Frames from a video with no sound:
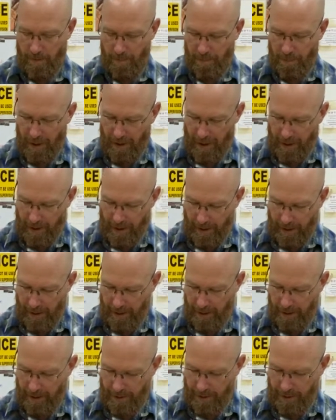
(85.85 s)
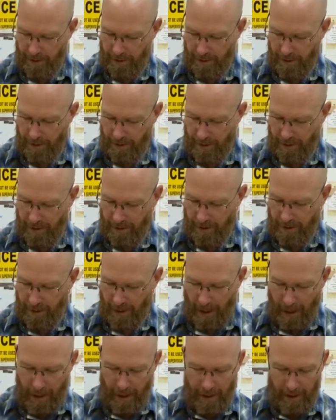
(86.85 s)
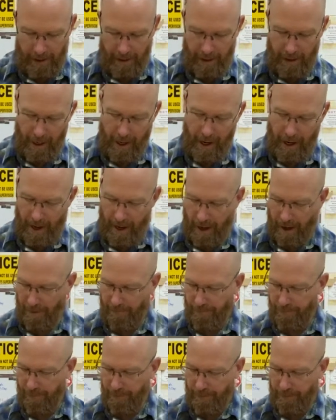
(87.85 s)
by 9 and a half.